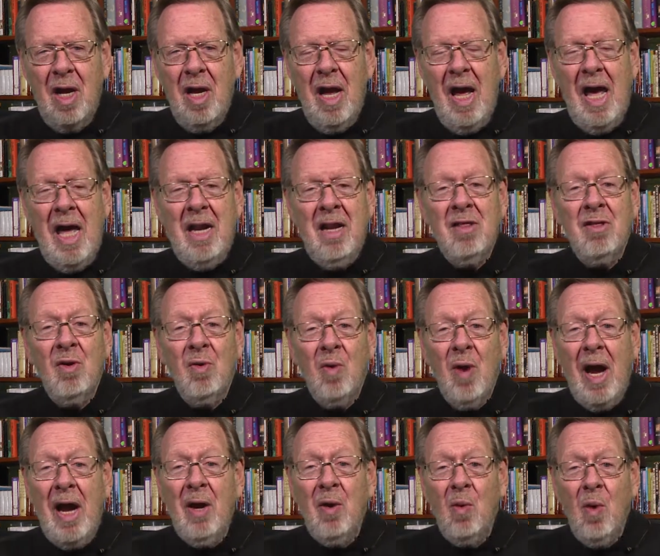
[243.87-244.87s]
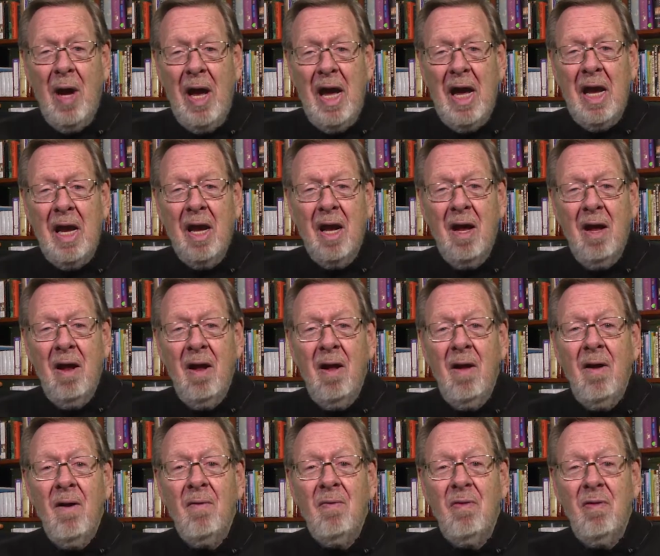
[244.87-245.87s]
and in the right way.
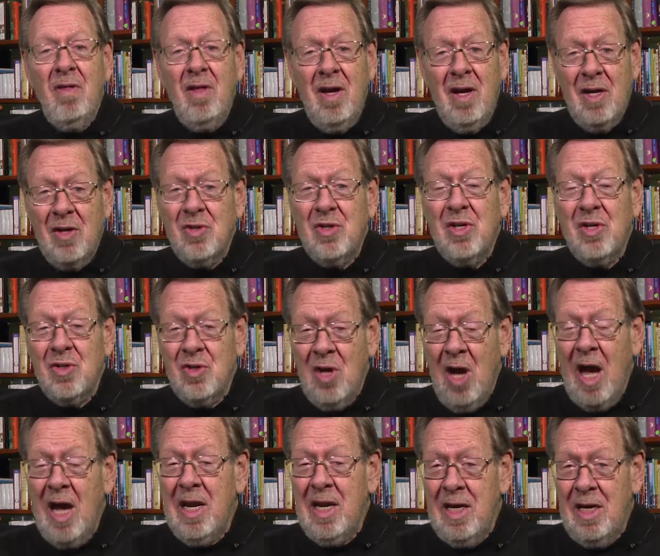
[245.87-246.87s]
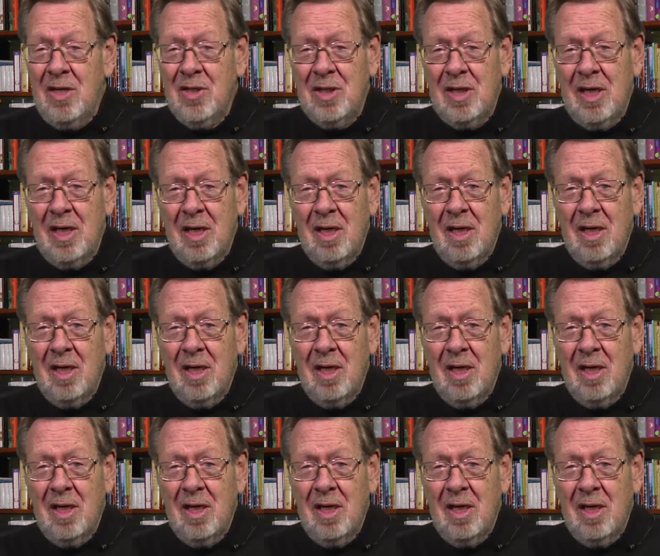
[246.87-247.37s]
This is not easy.